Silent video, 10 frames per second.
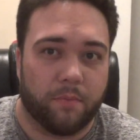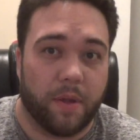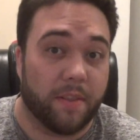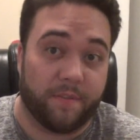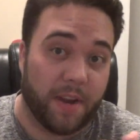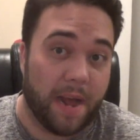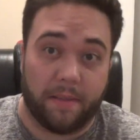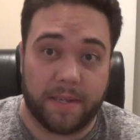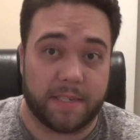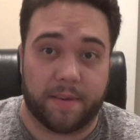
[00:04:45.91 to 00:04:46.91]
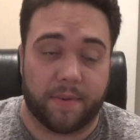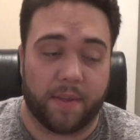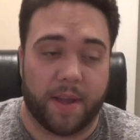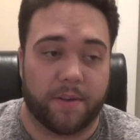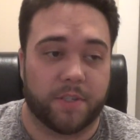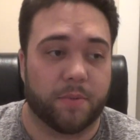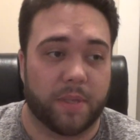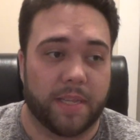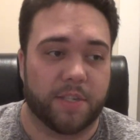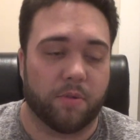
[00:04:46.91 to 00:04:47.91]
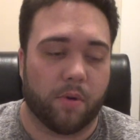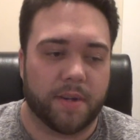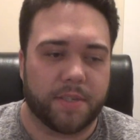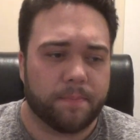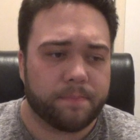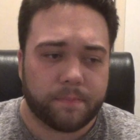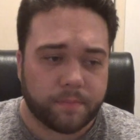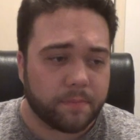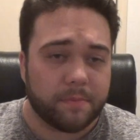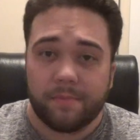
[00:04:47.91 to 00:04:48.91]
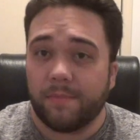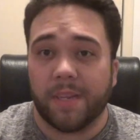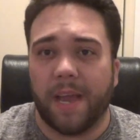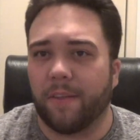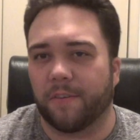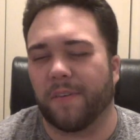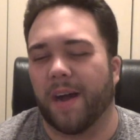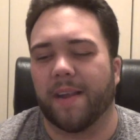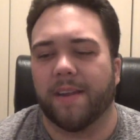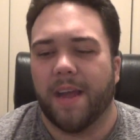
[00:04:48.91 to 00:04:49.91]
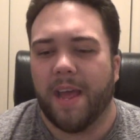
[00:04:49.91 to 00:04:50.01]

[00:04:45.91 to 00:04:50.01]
in the finales and everything else with these stories, and they're fine.